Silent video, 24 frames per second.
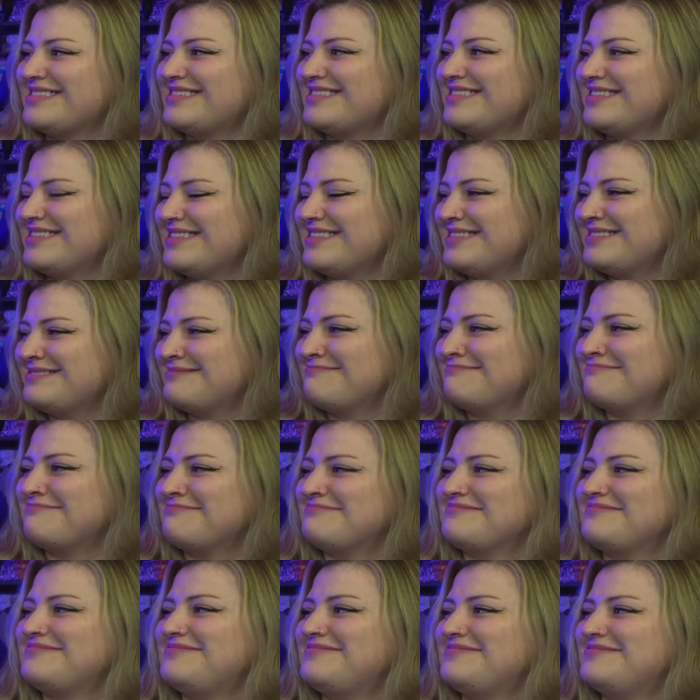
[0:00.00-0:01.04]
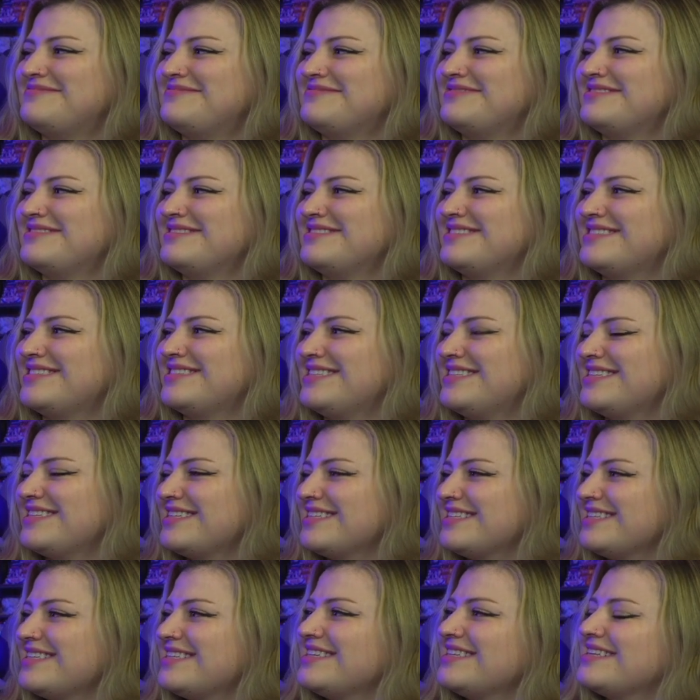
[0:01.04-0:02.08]

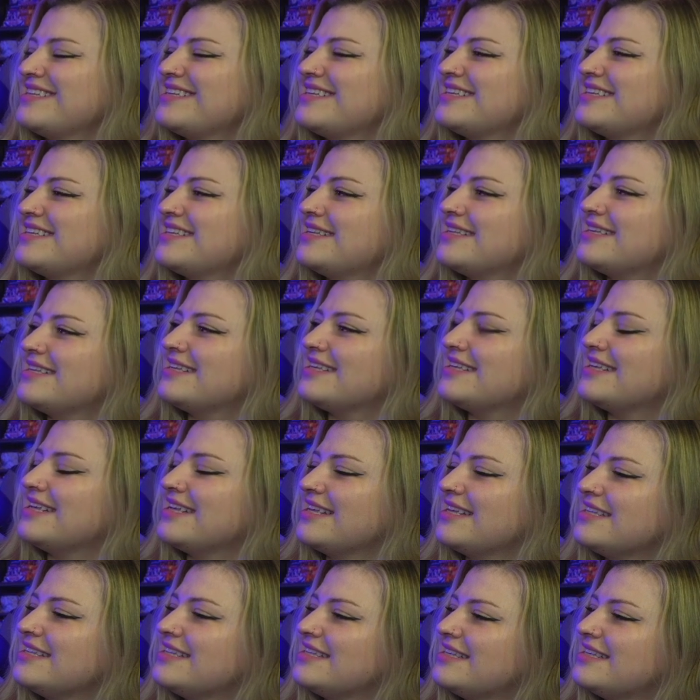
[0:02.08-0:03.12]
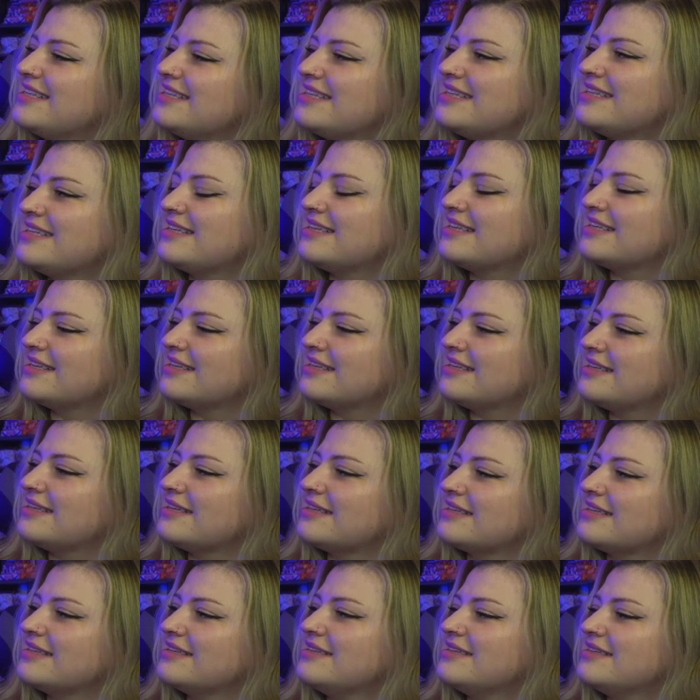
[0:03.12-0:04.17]

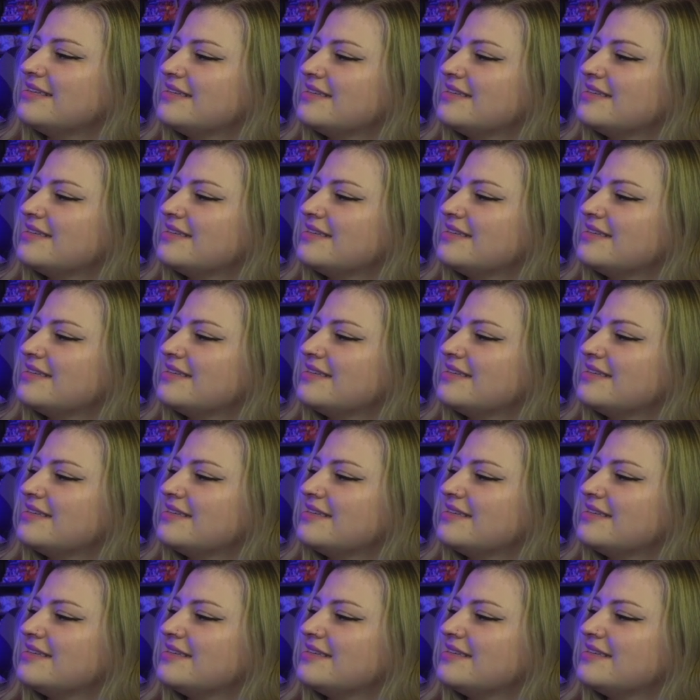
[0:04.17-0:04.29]
The person shown says nothing.